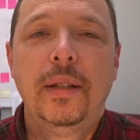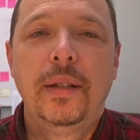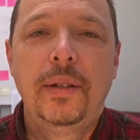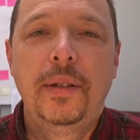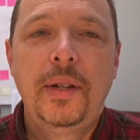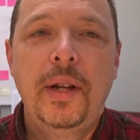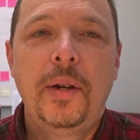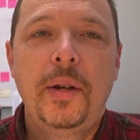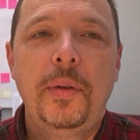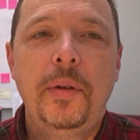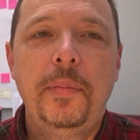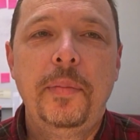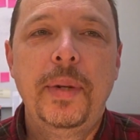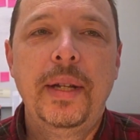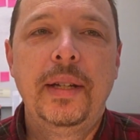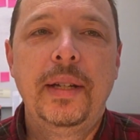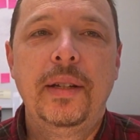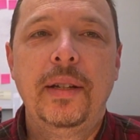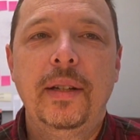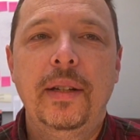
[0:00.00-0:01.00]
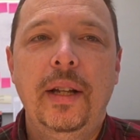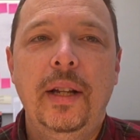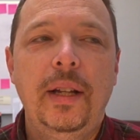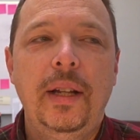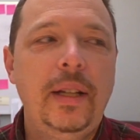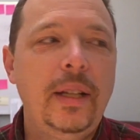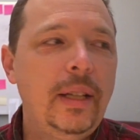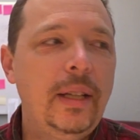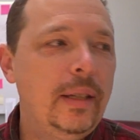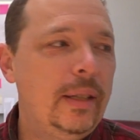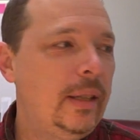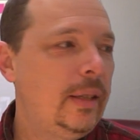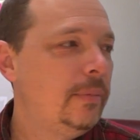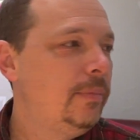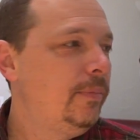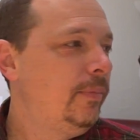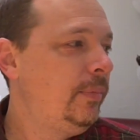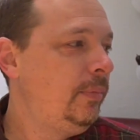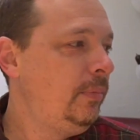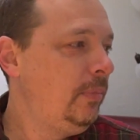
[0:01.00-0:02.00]
No, We've been,
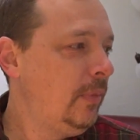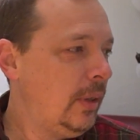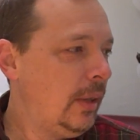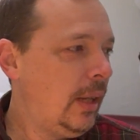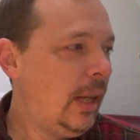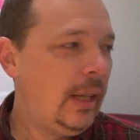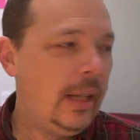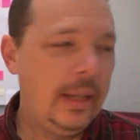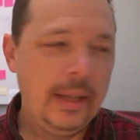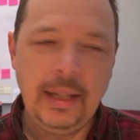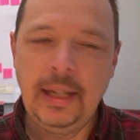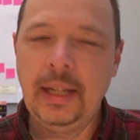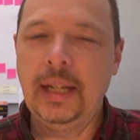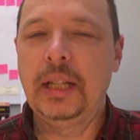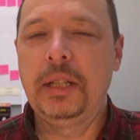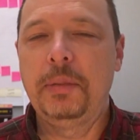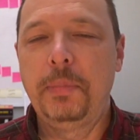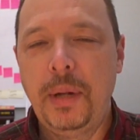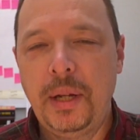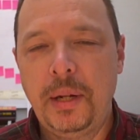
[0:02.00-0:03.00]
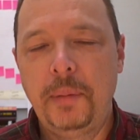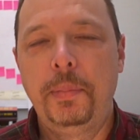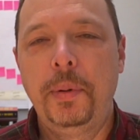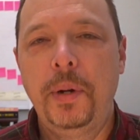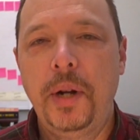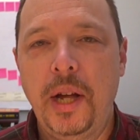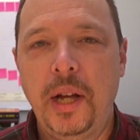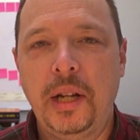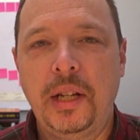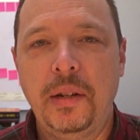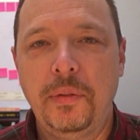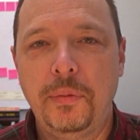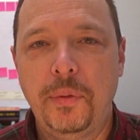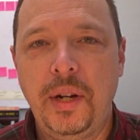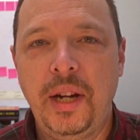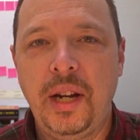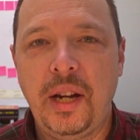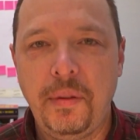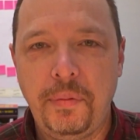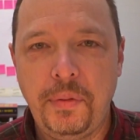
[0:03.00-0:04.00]
um, I think it's been a productive
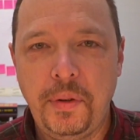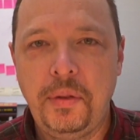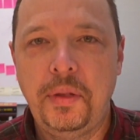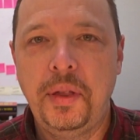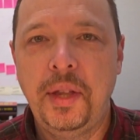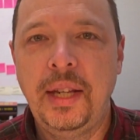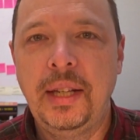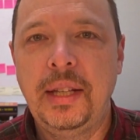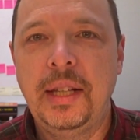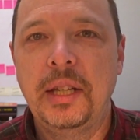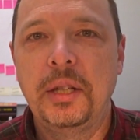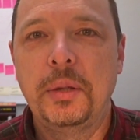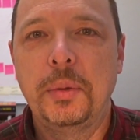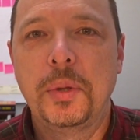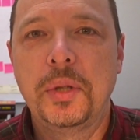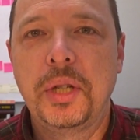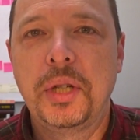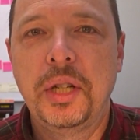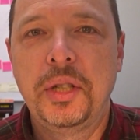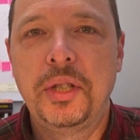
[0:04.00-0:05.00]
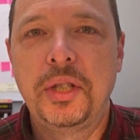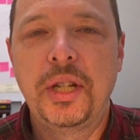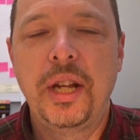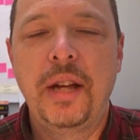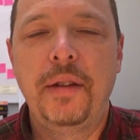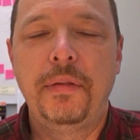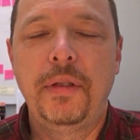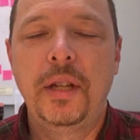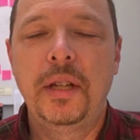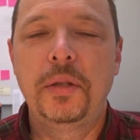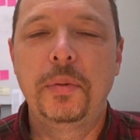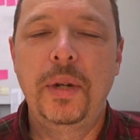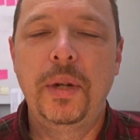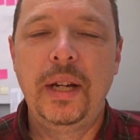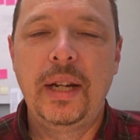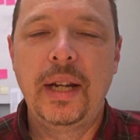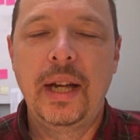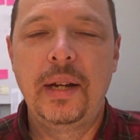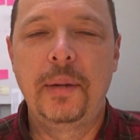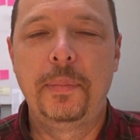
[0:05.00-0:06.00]
week. If you think this was good stuff this
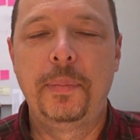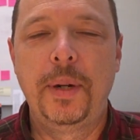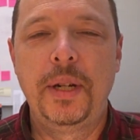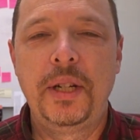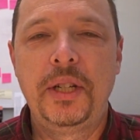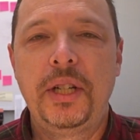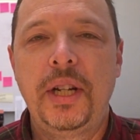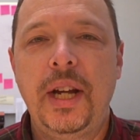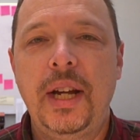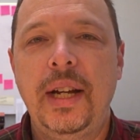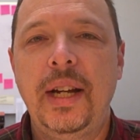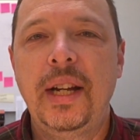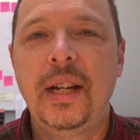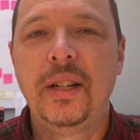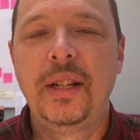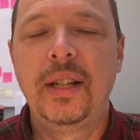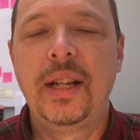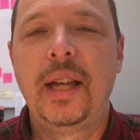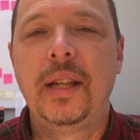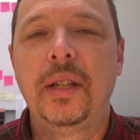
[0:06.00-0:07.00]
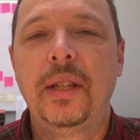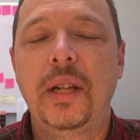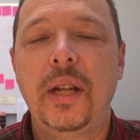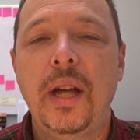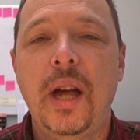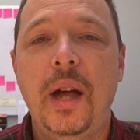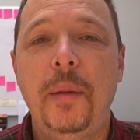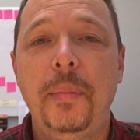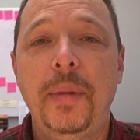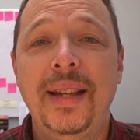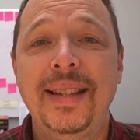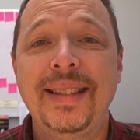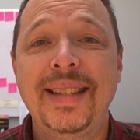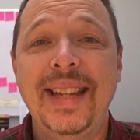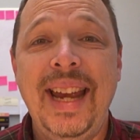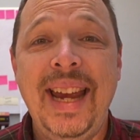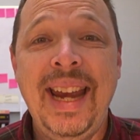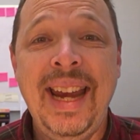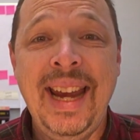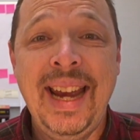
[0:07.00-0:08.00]
week, I'd appreciate hearing that in the
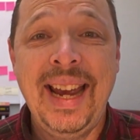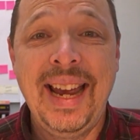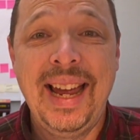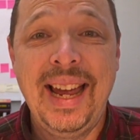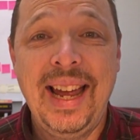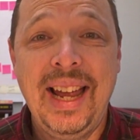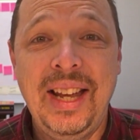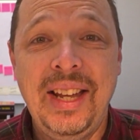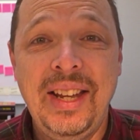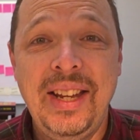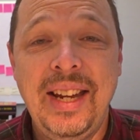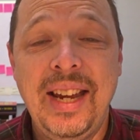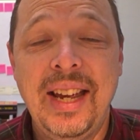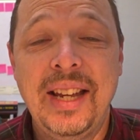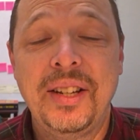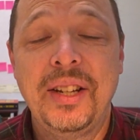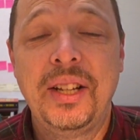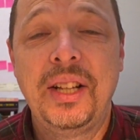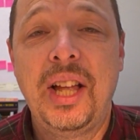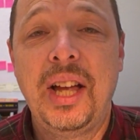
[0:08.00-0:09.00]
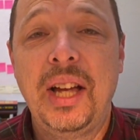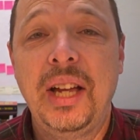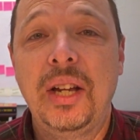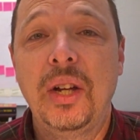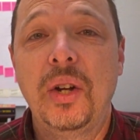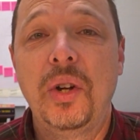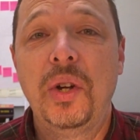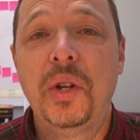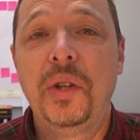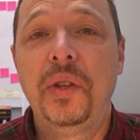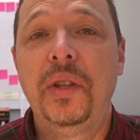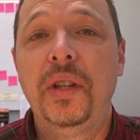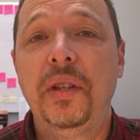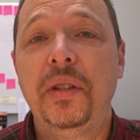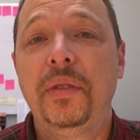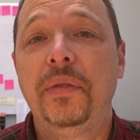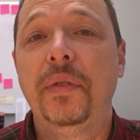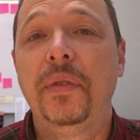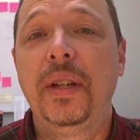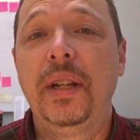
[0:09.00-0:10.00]
comments and getting a like on
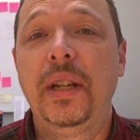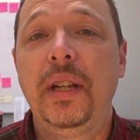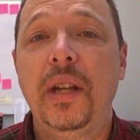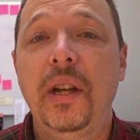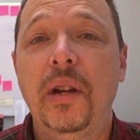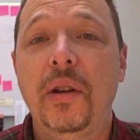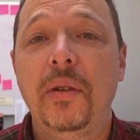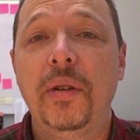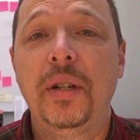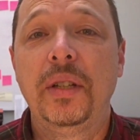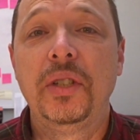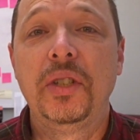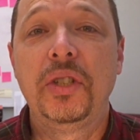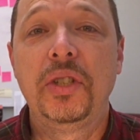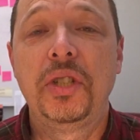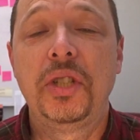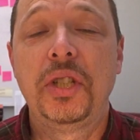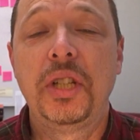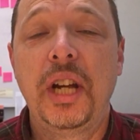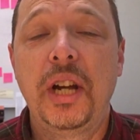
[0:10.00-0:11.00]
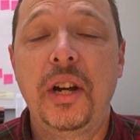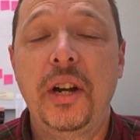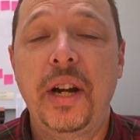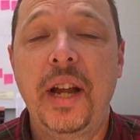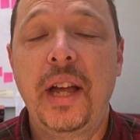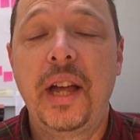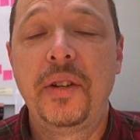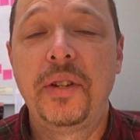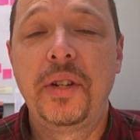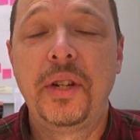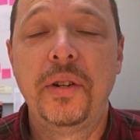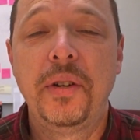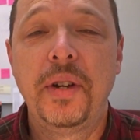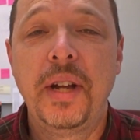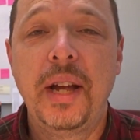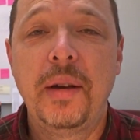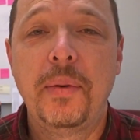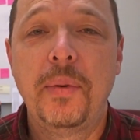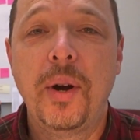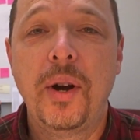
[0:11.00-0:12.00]
this video and share it out to your
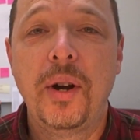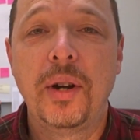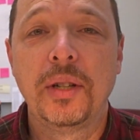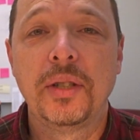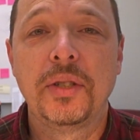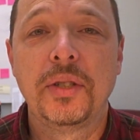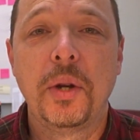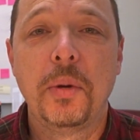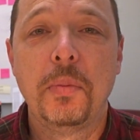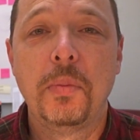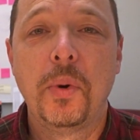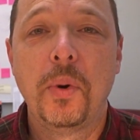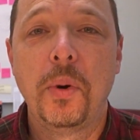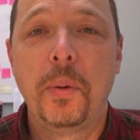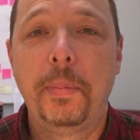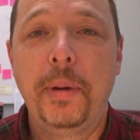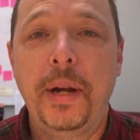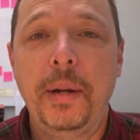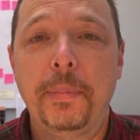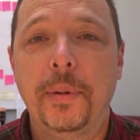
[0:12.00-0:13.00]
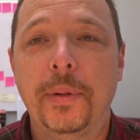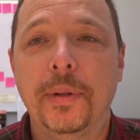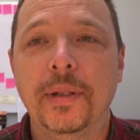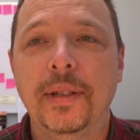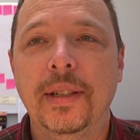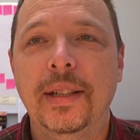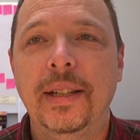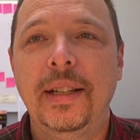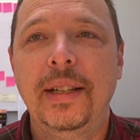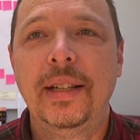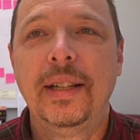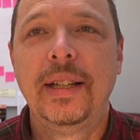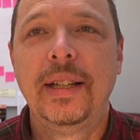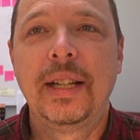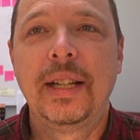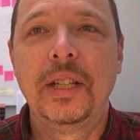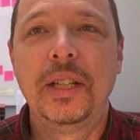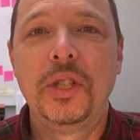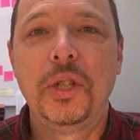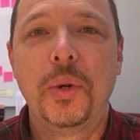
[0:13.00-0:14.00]
network so more people
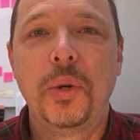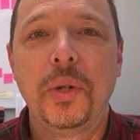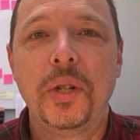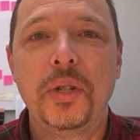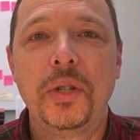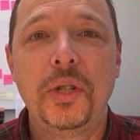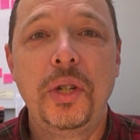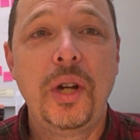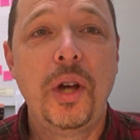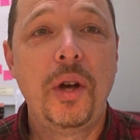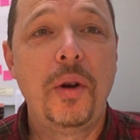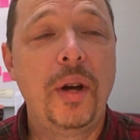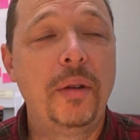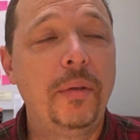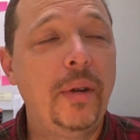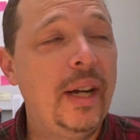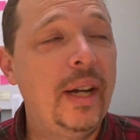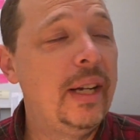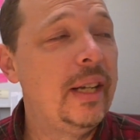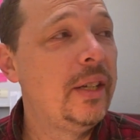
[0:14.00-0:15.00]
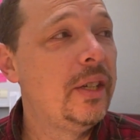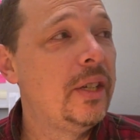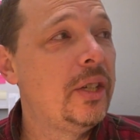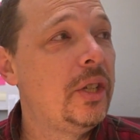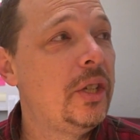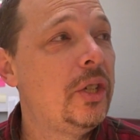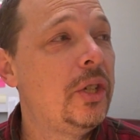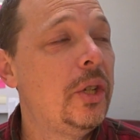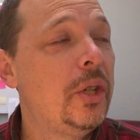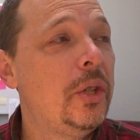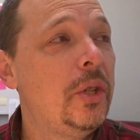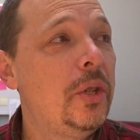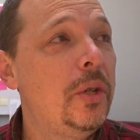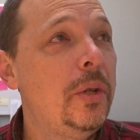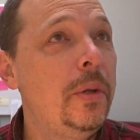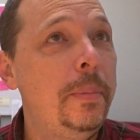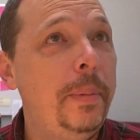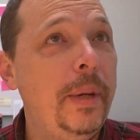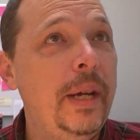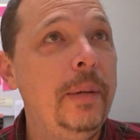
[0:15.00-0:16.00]
can join us. You know, I ran into
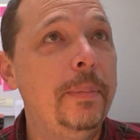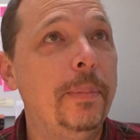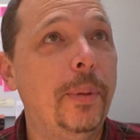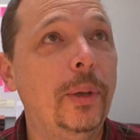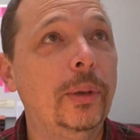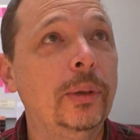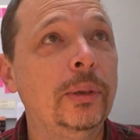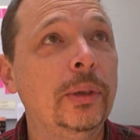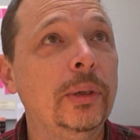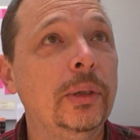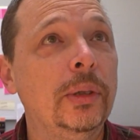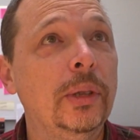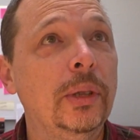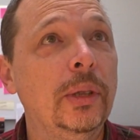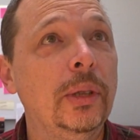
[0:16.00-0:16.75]
two people.